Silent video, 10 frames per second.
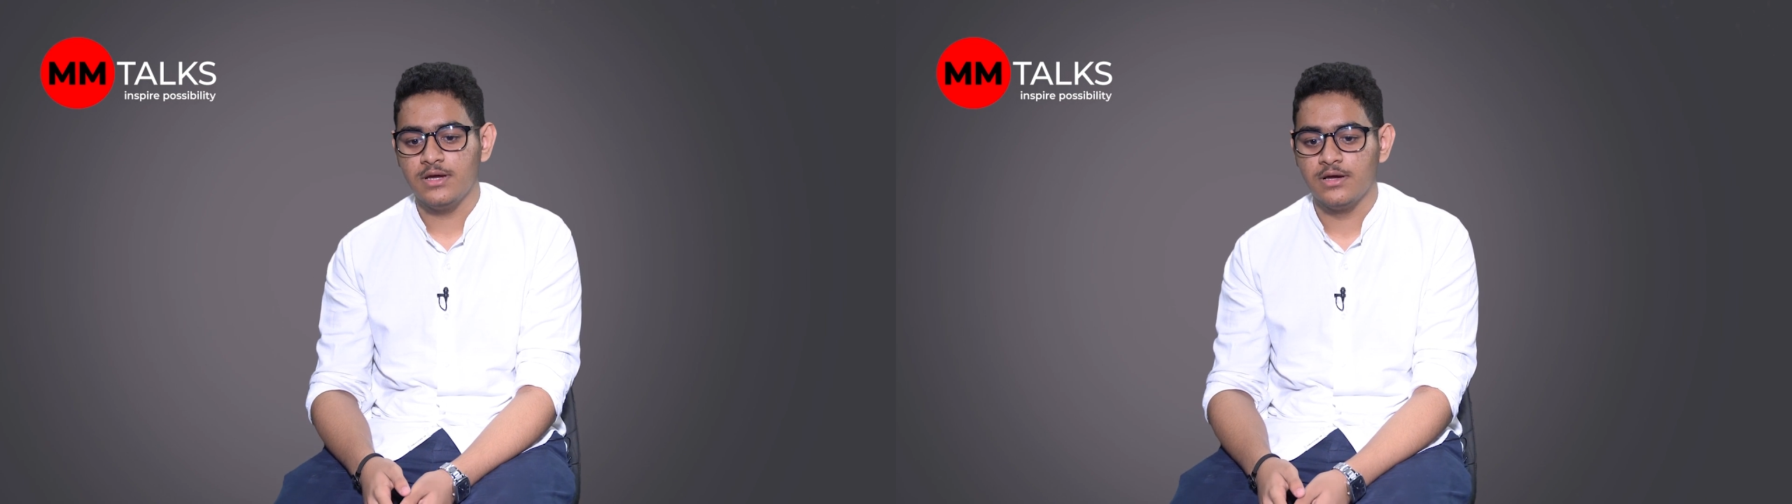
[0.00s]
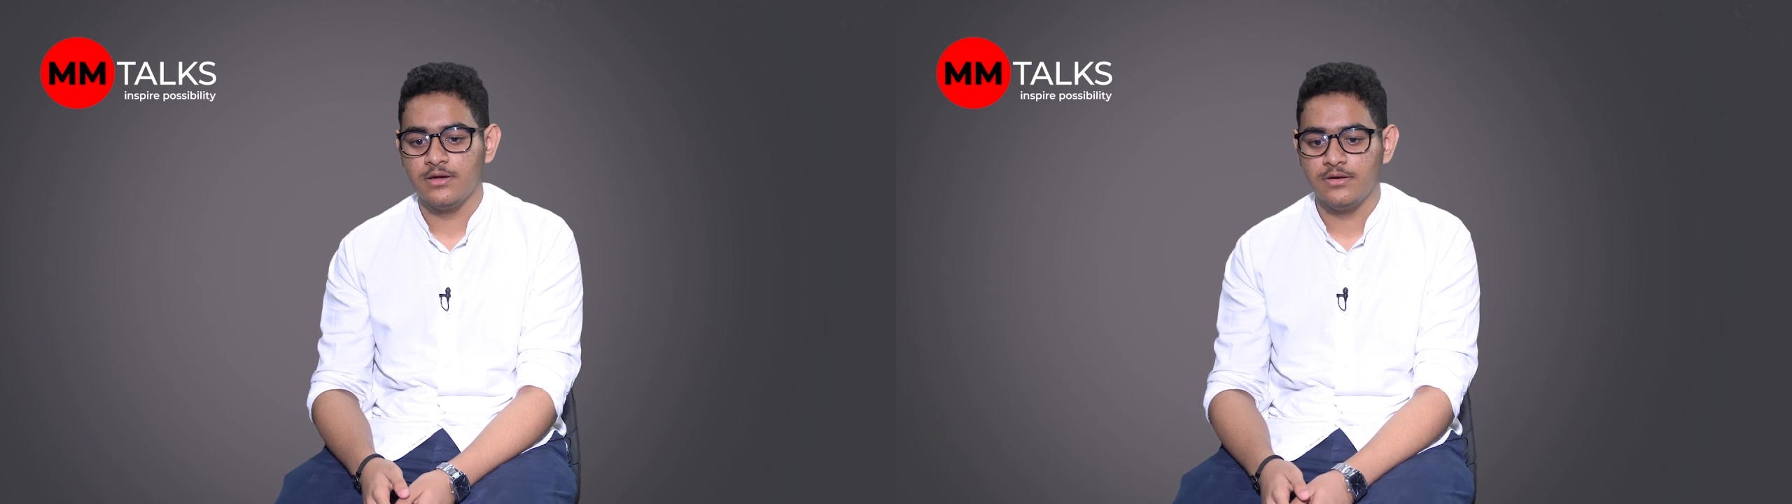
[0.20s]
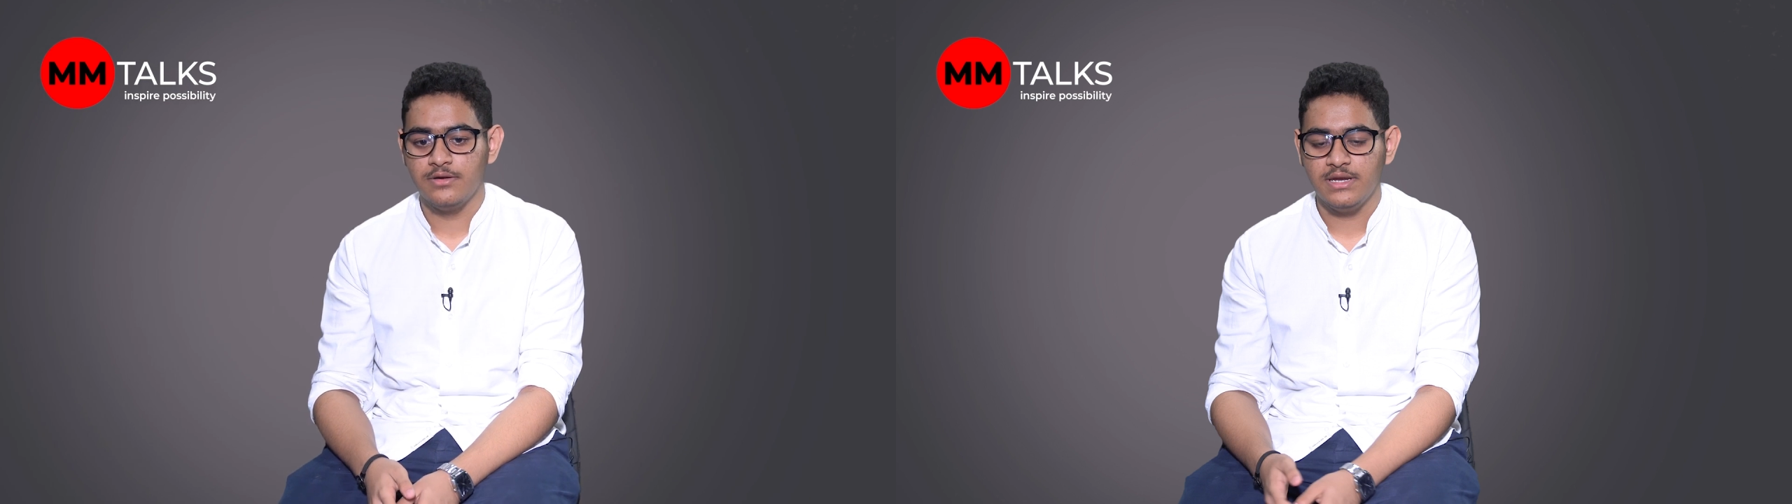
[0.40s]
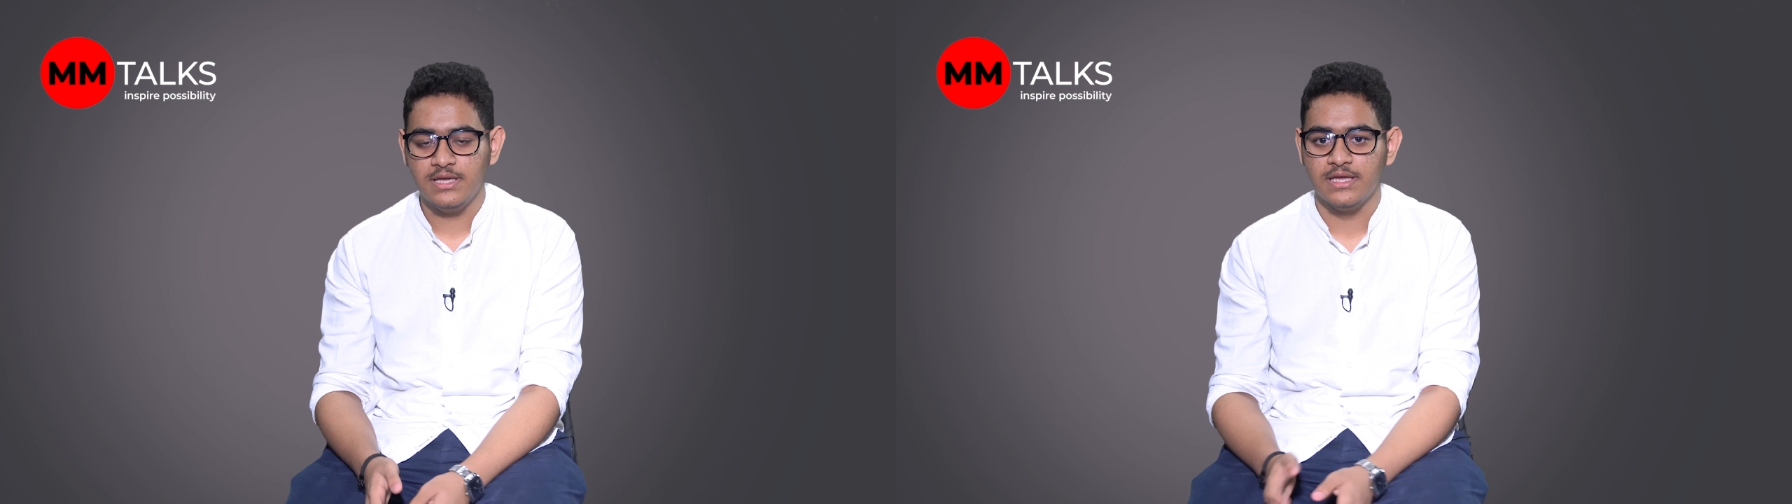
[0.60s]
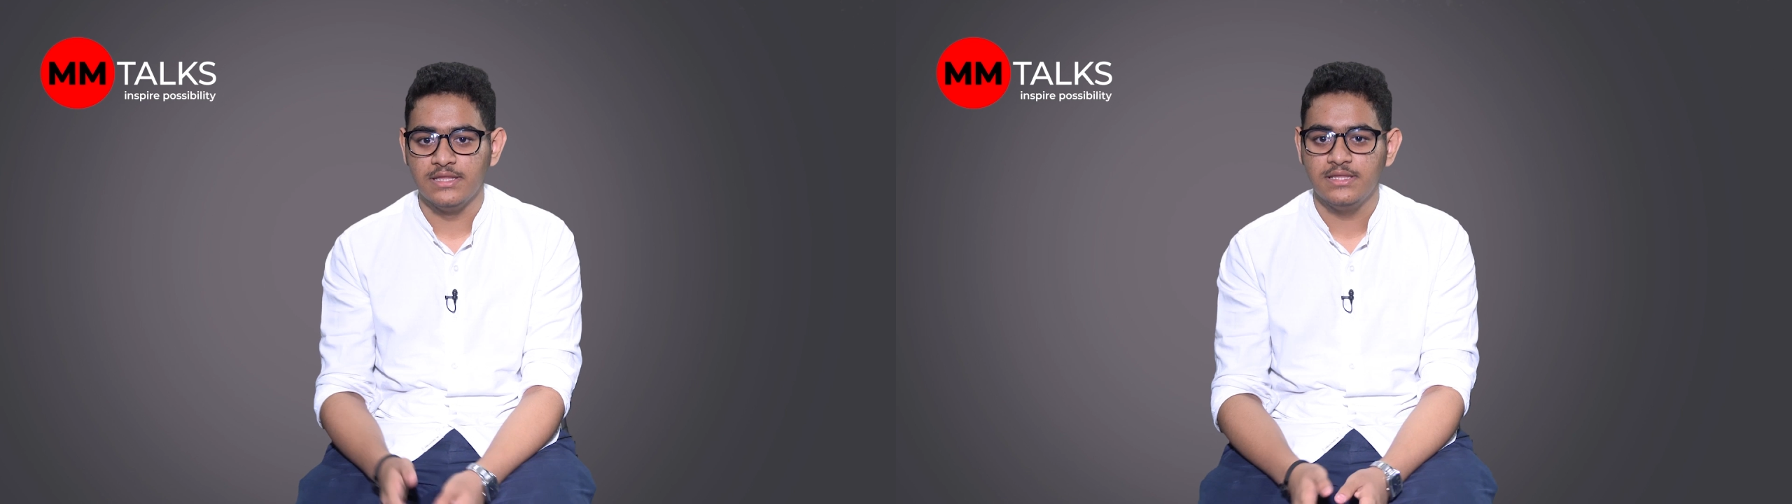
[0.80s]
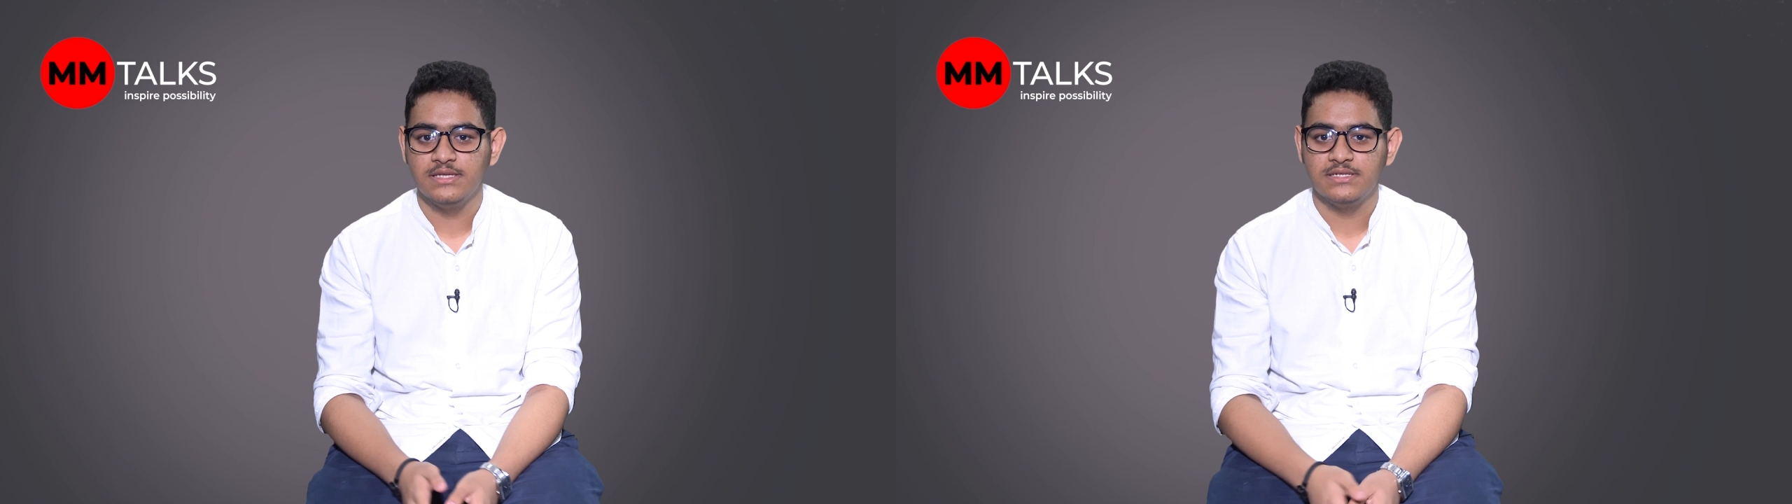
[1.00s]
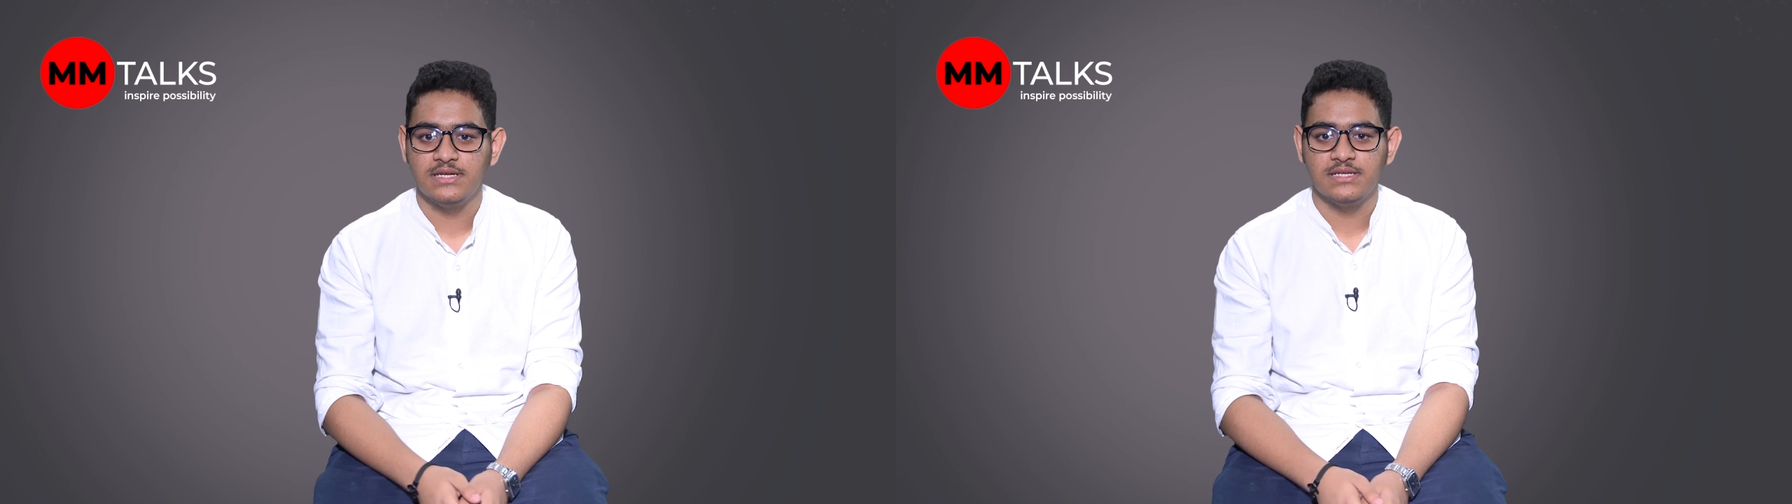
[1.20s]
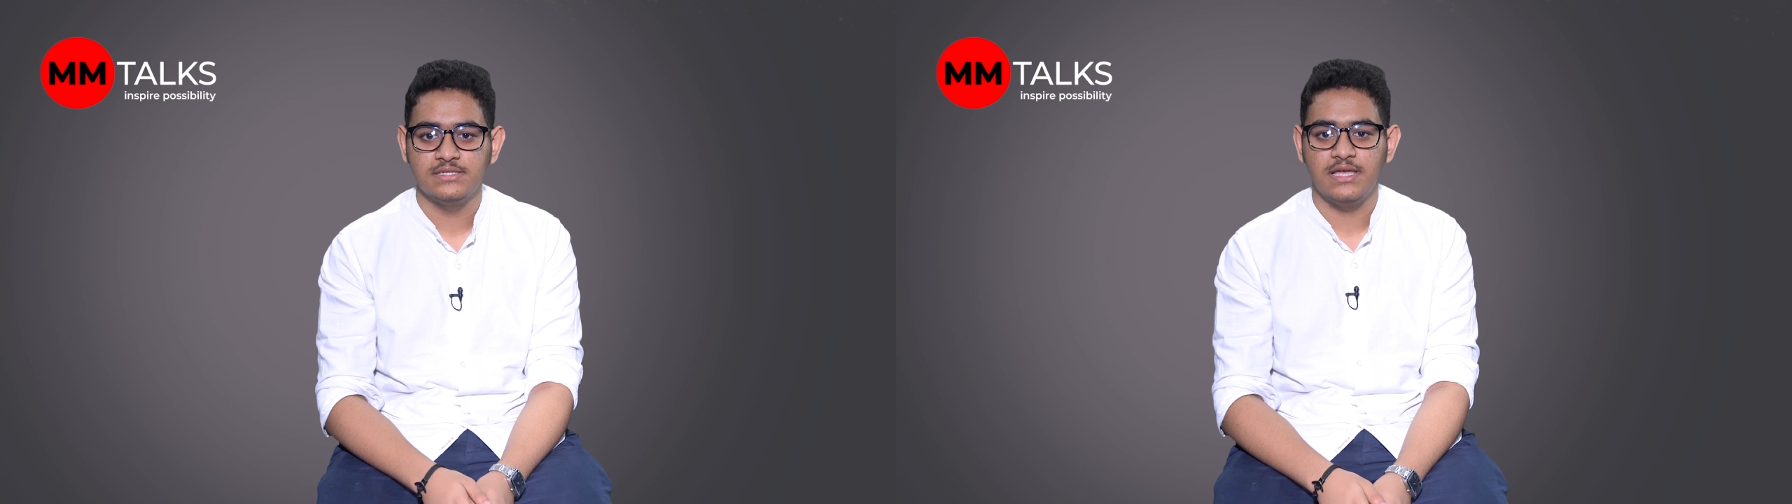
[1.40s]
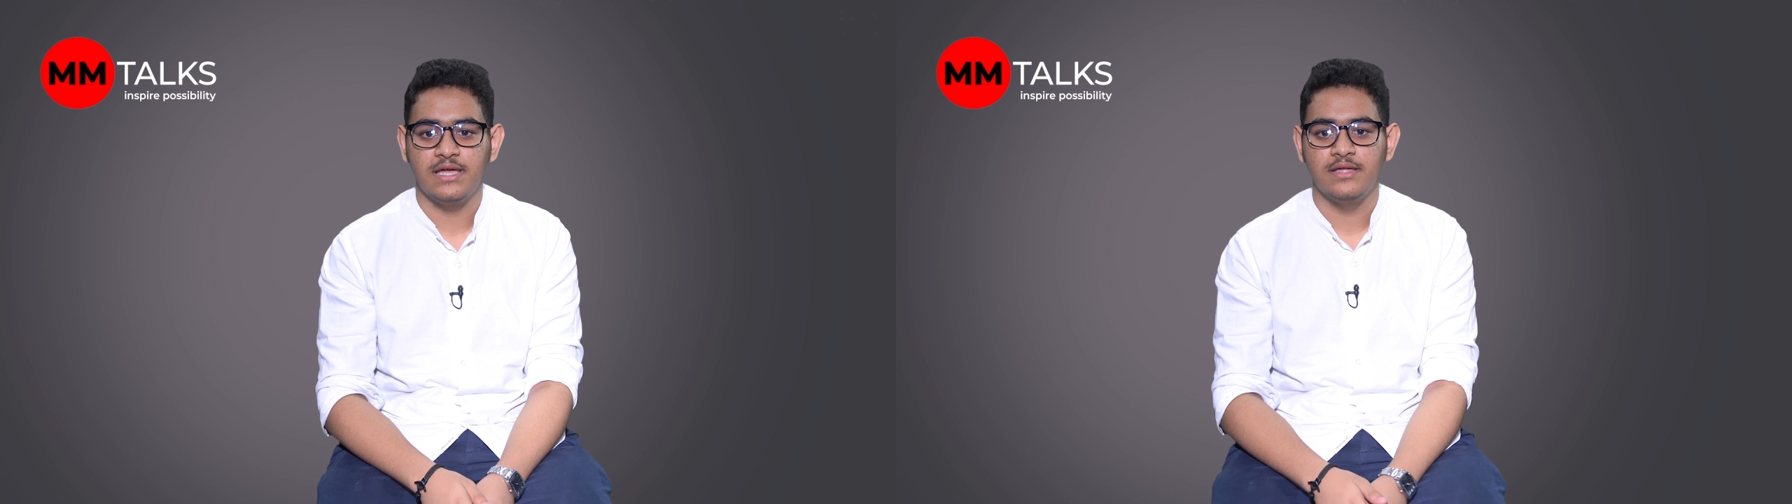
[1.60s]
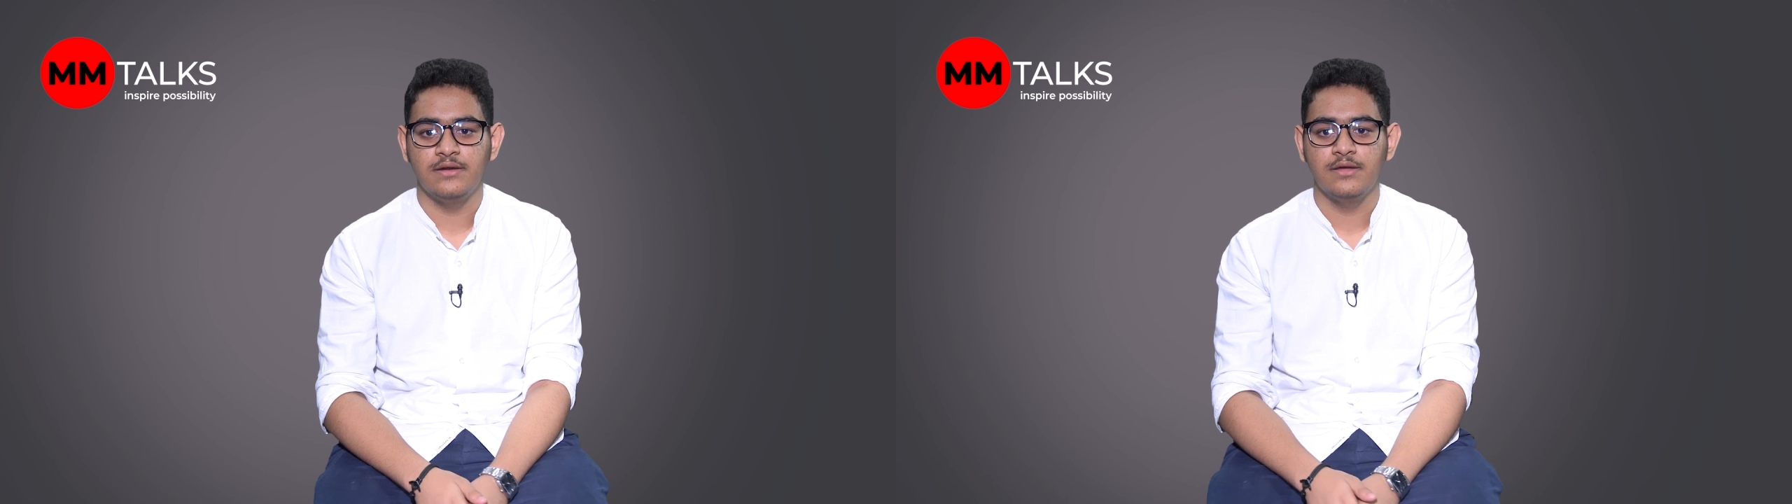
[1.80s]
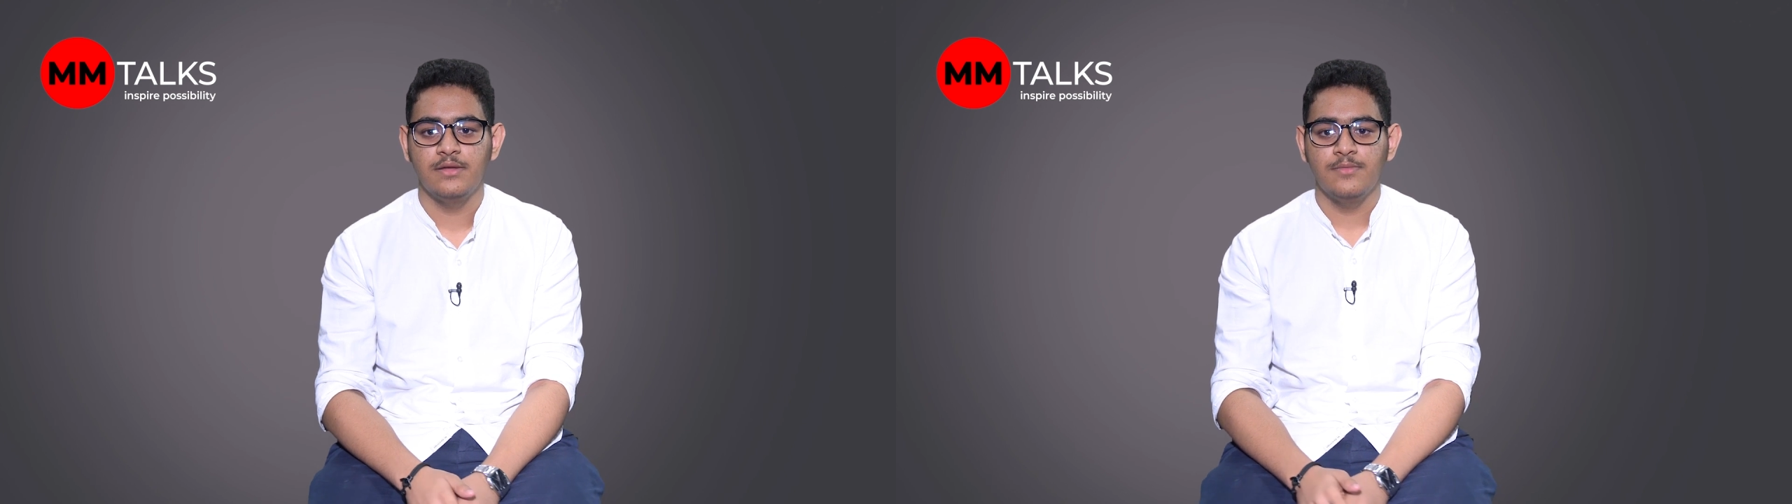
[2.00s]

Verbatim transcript: are really in these days and